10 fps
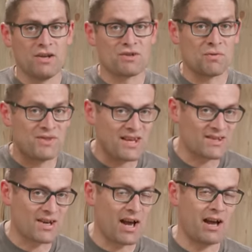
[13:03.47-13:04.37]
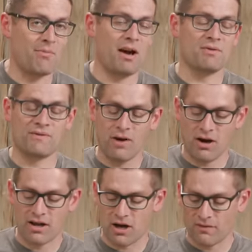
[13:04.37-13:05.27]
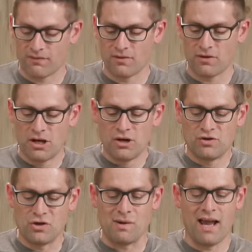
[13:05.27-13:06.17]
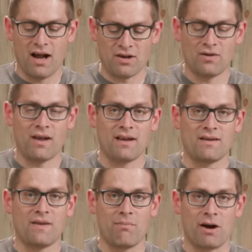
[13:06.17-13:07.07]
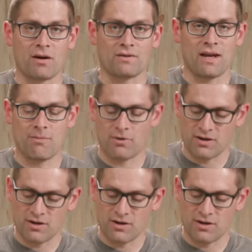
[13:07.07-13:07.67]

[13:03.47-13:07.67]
So this time I was very careful to calculate the barrel taper.